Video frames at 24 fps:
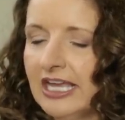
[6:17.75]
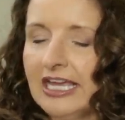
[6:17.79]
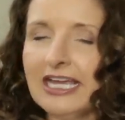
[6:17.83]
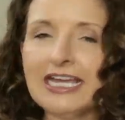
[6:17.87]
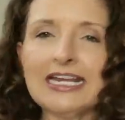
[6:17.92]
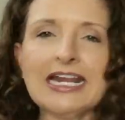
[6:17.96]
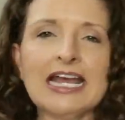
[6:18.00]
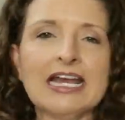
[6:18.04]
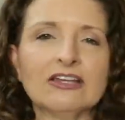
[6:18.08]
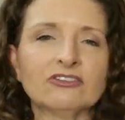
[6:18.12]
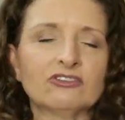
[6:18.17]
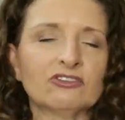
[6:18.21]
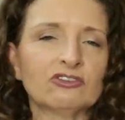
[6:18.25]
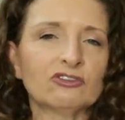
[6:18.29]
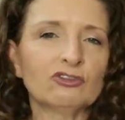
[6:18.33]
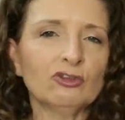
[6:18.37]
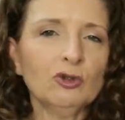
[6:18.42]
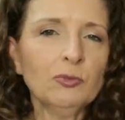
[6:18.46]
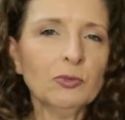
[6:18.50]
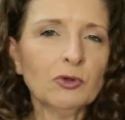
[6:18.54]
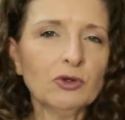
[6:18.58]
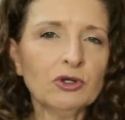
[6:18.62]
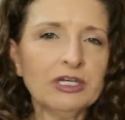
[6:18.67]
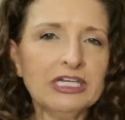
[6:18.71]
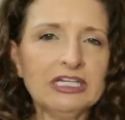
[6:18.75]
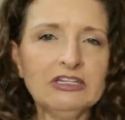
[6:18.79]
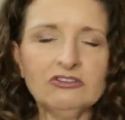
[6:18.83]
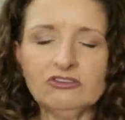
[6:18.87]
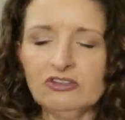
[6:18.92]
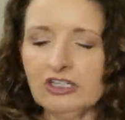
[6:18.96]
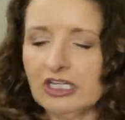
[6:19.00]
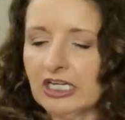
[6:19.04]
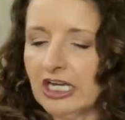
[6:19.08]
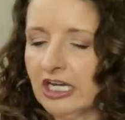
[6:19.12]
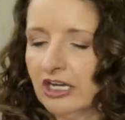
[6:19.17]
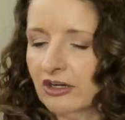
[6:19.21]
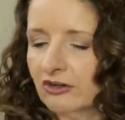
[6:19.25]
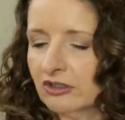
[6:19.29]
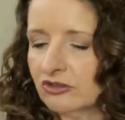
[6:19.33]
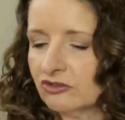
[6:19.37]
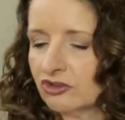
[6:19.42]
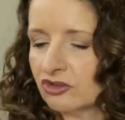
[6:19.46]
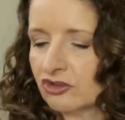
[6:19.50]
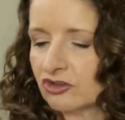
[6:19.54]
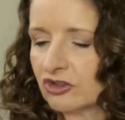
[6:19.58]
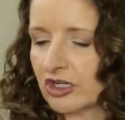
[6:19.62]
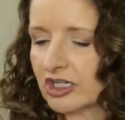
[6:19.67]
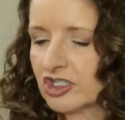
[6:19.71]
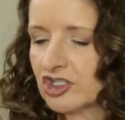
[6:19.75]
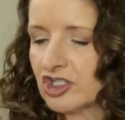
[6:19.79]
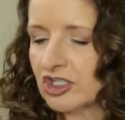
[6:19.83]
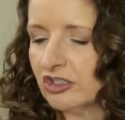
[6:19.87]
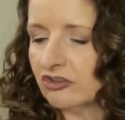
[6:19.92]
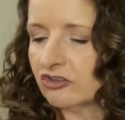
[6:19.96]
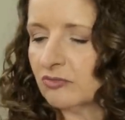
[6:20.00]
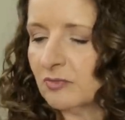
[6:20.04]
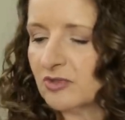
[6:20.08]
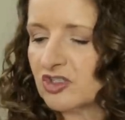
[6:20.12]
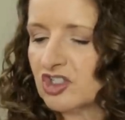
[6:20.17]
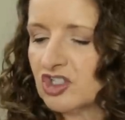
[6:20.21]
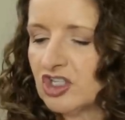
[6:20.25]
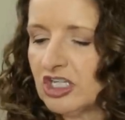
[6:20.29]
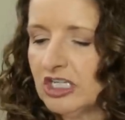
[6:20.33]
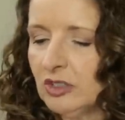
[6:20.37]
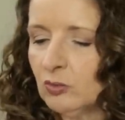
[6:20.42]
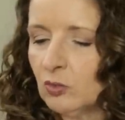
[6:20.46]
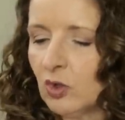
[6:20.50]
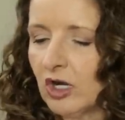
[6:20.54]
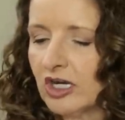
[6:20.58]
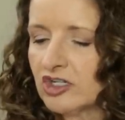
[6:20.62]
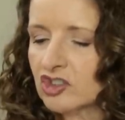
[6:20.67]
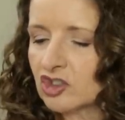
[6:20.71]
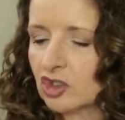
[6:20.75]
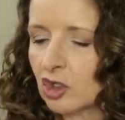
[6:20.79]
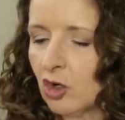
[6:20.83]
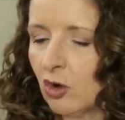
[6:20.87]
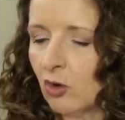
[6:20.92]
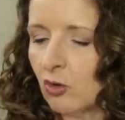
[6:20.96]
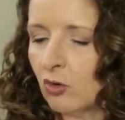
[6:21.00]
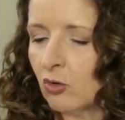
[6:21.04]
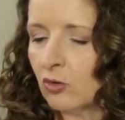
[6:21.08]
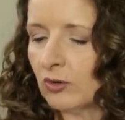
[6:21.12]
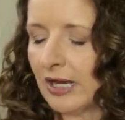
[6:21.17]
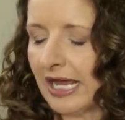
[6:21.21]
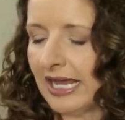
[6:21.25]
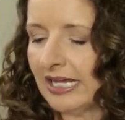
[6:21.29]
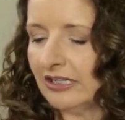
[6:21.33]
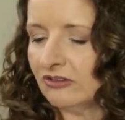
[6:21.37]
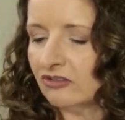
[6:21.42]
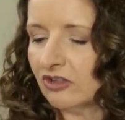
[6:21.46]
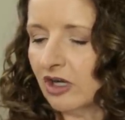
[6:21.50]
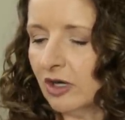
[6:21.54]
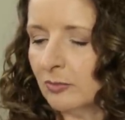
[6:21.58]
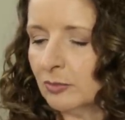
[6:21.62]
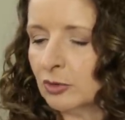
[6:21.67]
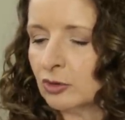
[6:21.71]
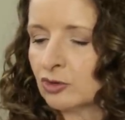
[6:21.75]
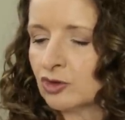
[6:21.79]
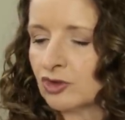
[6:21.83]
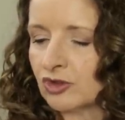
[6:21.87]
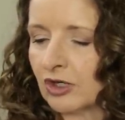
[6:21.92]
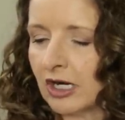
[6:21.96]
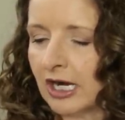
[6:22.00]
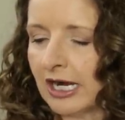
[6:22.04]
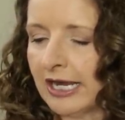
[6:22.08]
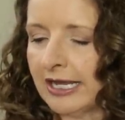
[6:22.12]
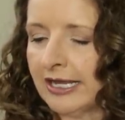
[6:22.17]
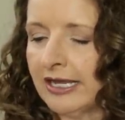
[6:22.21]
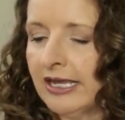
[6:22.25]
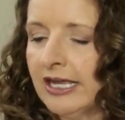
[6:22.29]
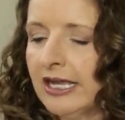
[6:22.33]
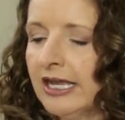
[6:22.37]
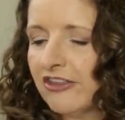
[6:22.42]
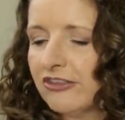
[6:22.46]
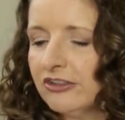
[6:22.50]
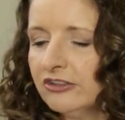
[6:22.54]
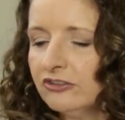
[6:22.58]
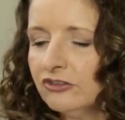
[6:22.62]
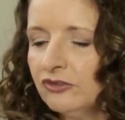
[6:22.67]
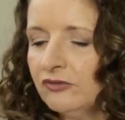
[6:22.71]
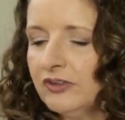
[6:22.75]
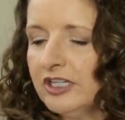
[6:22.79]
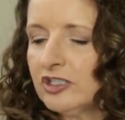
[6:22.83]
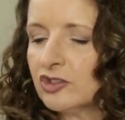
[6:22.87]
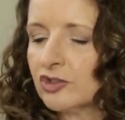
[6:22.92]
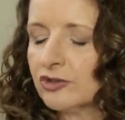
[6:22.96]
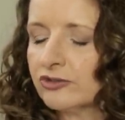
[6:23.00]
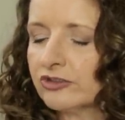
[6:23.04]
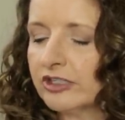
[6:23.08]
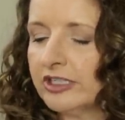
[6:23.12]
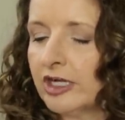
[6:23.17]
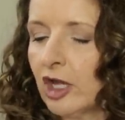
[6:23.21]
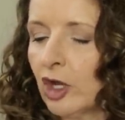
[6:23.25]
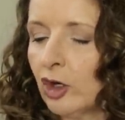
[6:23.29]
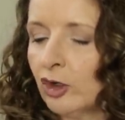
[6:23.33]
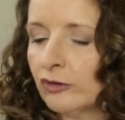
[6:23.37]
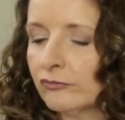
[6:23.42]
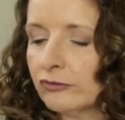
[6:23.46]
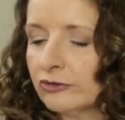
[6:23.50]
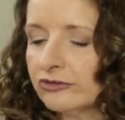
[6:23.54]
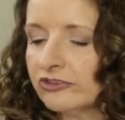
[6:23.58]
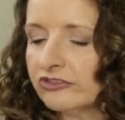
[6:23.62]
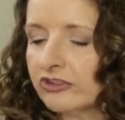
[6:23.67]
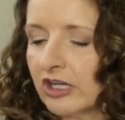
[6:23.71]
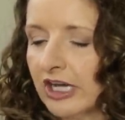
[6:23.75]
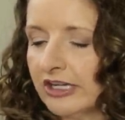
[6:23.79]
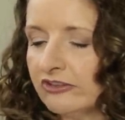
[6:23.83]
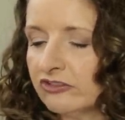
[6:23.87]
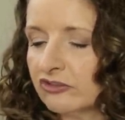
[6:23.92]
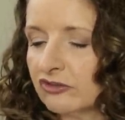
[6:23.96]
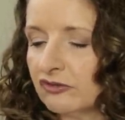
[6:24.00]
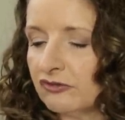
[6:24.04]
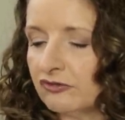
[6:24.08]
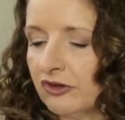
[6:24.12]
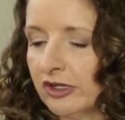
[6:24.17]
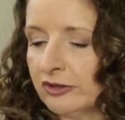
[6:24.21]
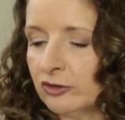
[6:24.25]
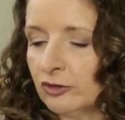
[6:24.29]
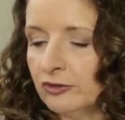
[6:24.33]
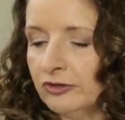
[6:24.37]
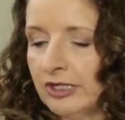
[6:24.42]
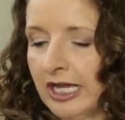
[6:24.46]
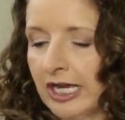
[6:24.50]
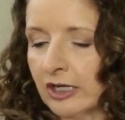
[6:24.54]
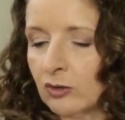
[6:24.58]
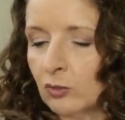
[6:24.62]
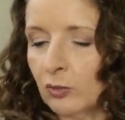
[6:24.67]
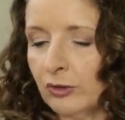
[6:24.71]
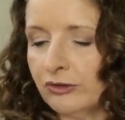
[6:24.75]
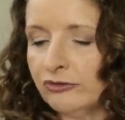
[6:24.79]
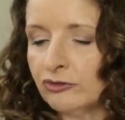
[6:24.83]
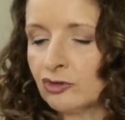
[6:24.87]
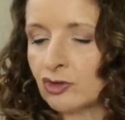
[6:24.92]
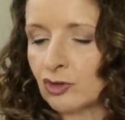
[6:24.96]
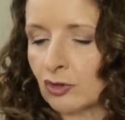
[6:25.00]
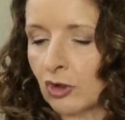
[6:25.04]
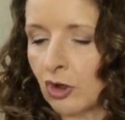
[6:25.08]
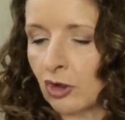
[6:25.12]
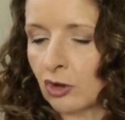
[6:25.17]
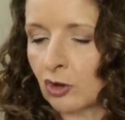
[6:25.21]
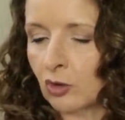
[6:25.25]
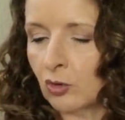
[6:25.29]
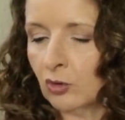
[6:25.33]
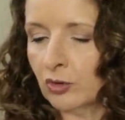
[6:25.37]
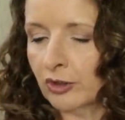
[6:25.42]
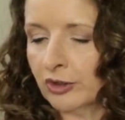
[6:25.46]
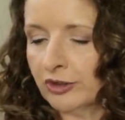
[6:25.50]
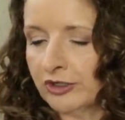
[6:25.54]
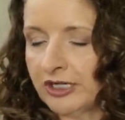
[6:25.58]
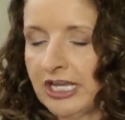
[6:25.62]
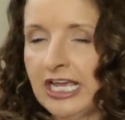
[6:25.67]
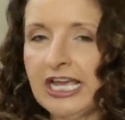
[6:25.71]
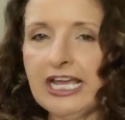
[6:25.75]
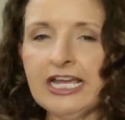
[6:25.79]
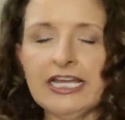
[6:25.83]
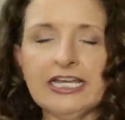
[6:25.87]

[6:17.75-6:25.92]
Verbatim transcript: It has super easy care instructions, machine wash cold, and tumble dry. This features an oversized funnel neck with drawcord.